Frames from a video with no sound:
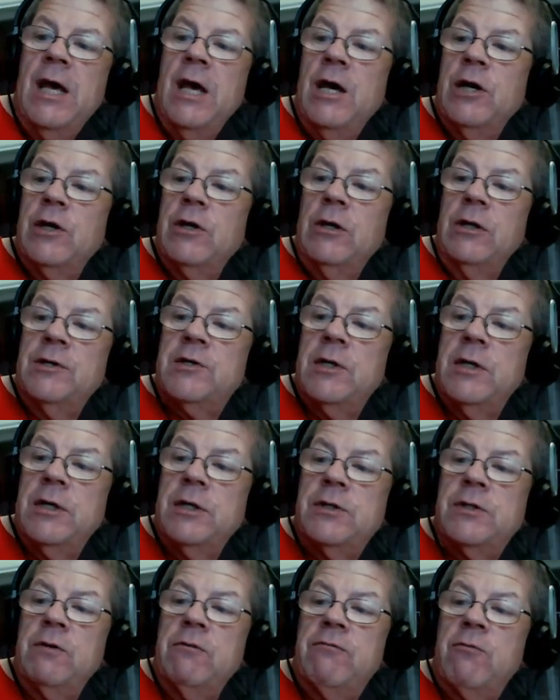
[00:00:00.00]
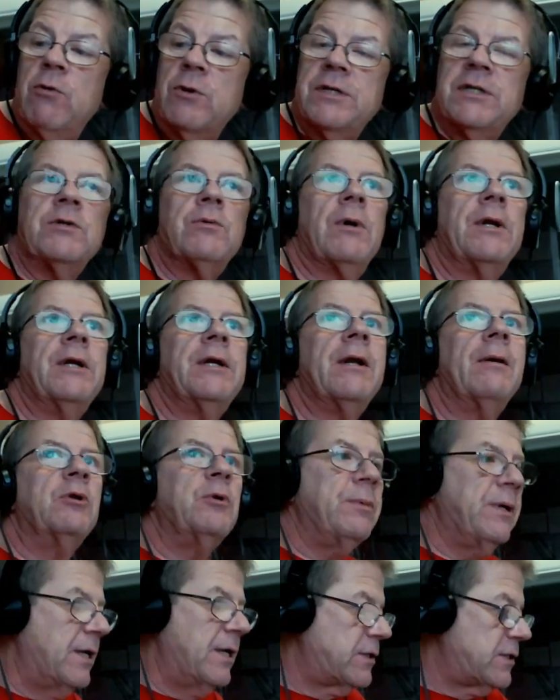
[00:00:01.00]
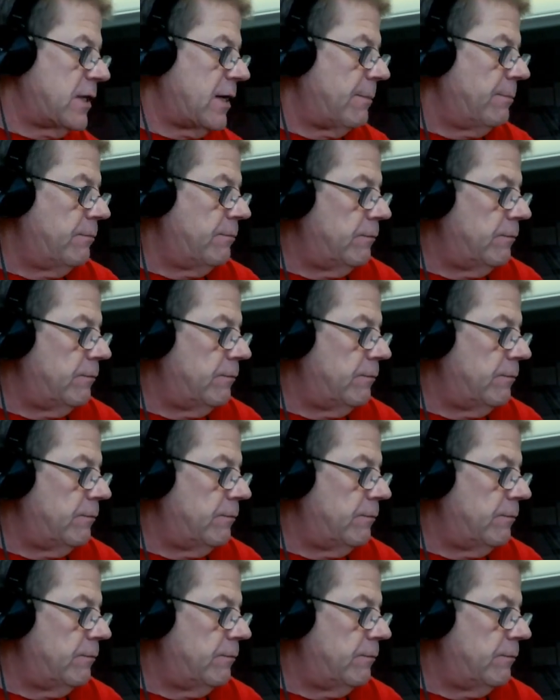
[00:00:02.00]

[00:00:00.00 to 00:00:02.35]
You're listening to 1420 WBSM.